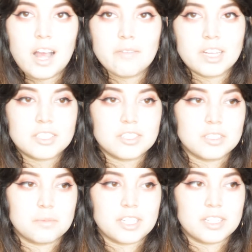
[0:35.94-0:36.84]
I've
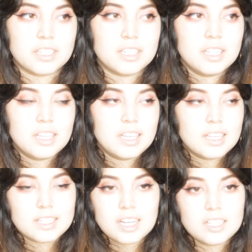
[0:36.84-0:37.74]
actually been
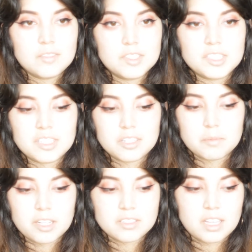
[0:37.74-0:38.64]
kind of insecure
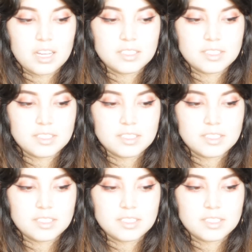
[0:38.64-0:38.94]
about that,